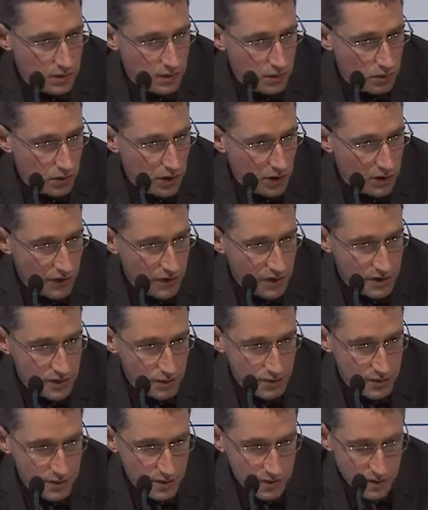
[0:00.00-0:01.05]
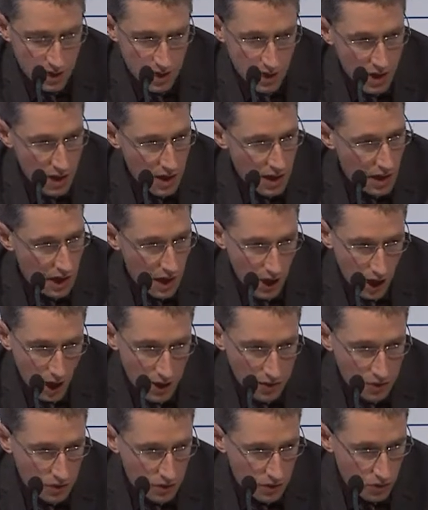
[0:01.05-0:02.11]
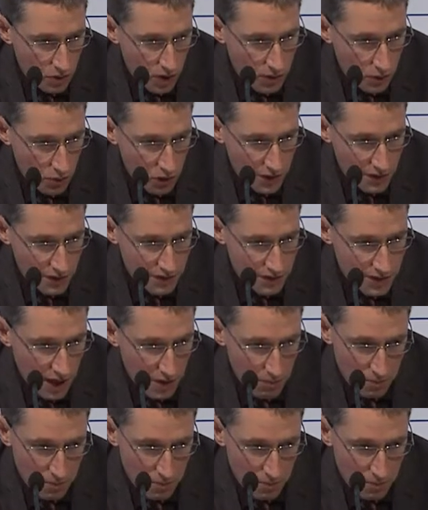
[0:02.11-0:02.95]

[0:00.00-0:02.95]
whether this was, I couldn't quite work this out.